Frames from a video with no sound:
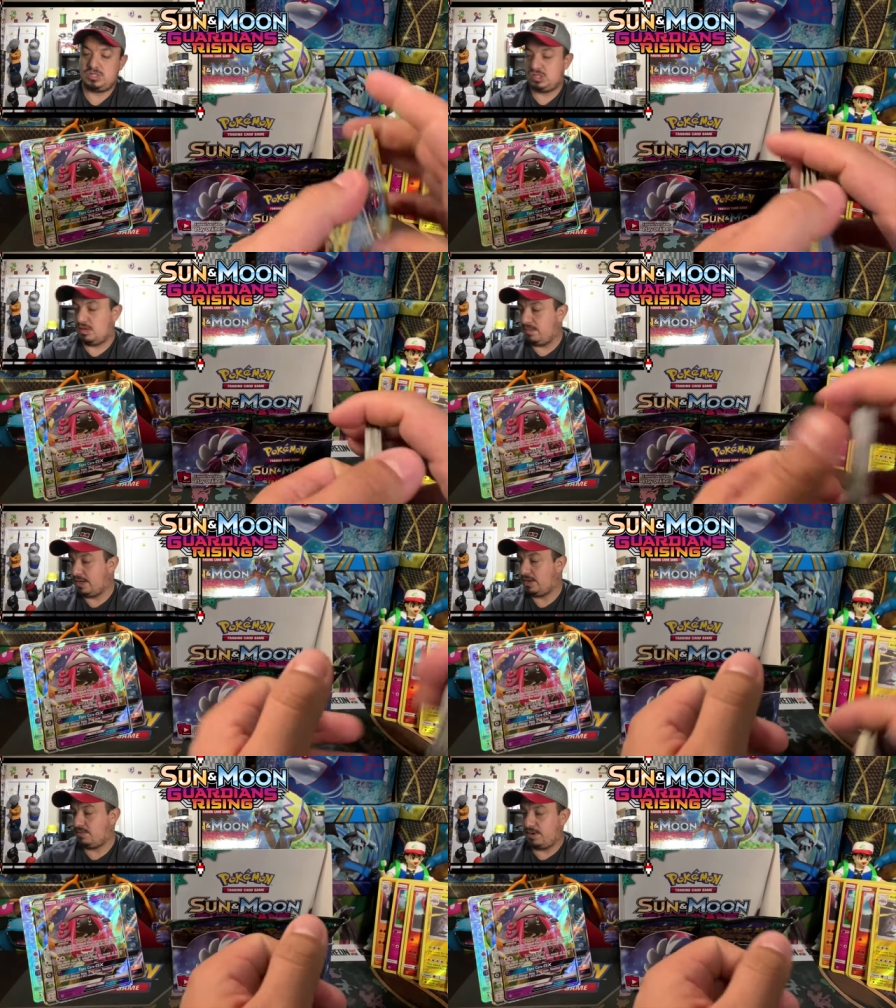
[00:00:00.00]
So
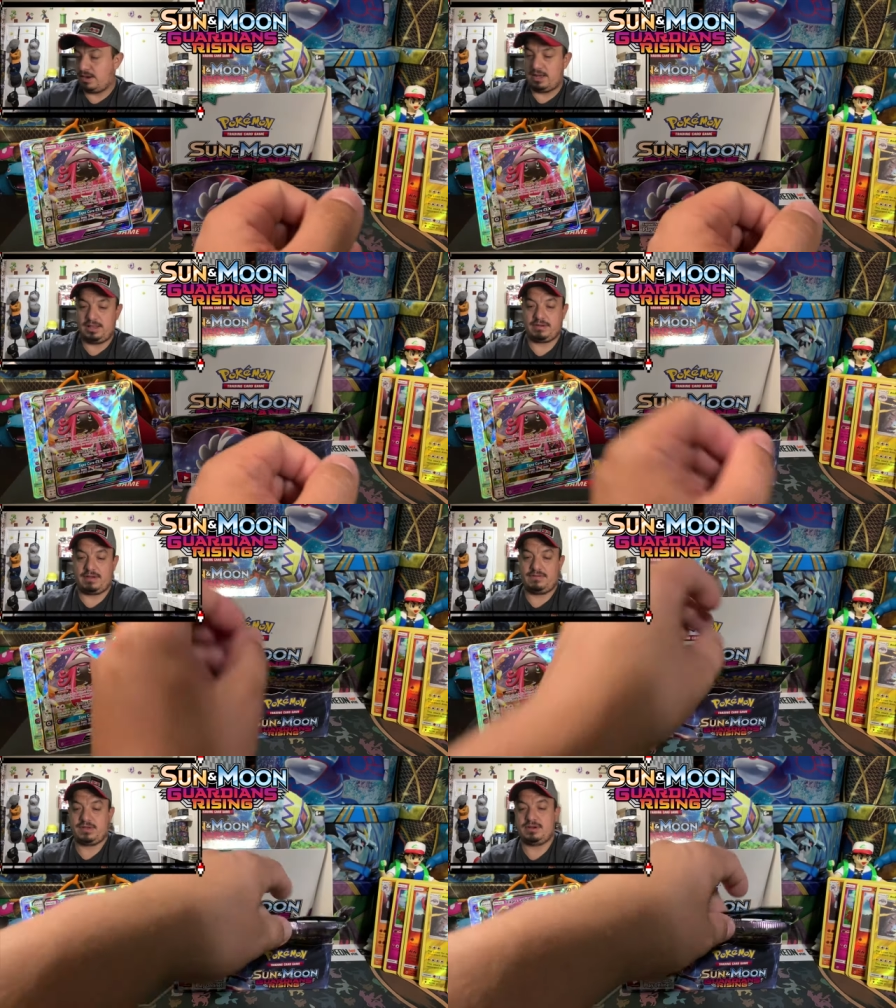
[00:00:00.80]
many rare
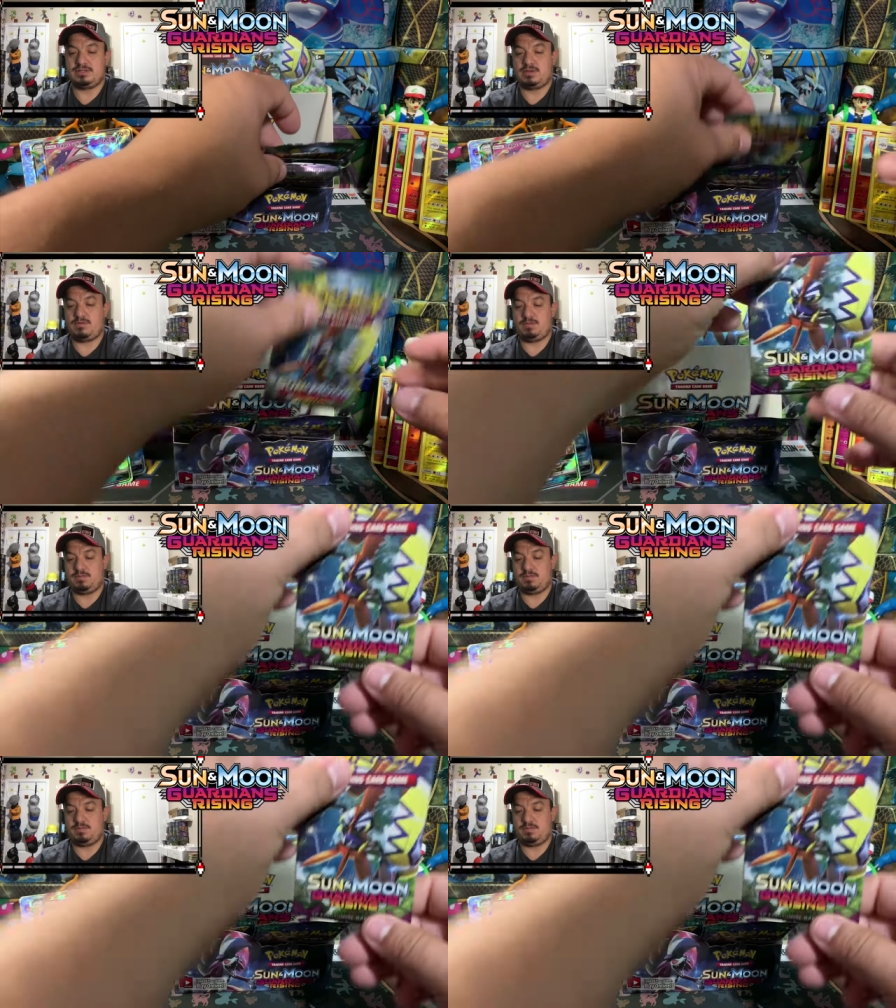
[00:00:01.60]
holographic cards that we